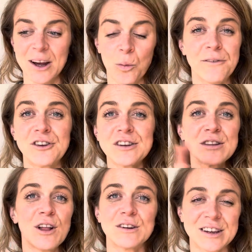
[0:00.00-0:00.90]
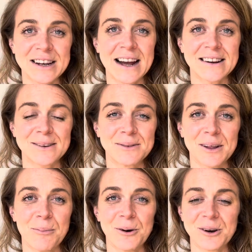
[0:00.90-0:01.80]
We've just lost connection with
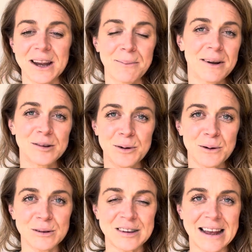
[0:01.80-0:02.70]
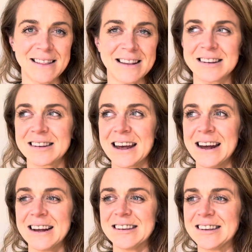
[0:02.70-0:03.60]
our body because we all sit in this
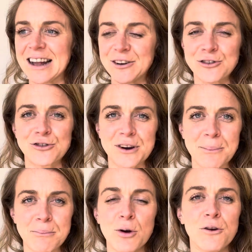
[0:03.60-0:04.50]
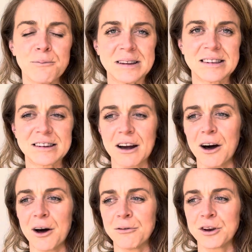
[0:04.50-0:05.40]
sedentary,
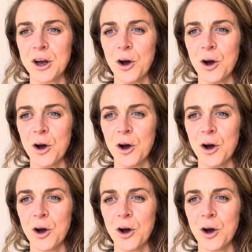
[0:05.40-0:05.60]
movement-starved